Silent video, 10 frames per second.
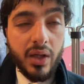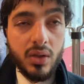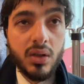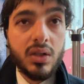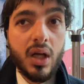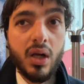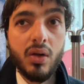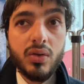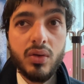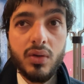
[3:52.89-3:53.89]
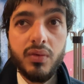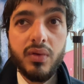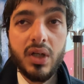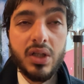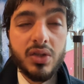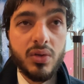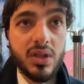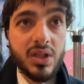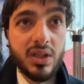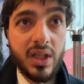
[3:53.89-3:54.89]
got a lot of
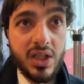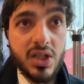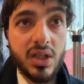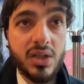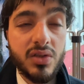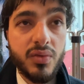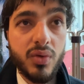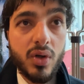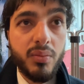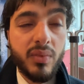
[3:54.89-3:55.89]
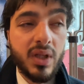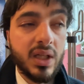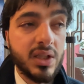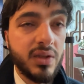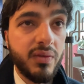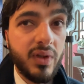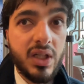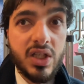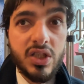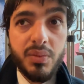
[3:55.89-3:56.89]
solicitations from the
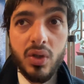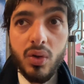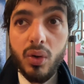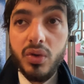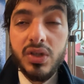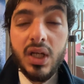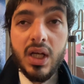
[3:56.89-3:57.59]
civilians because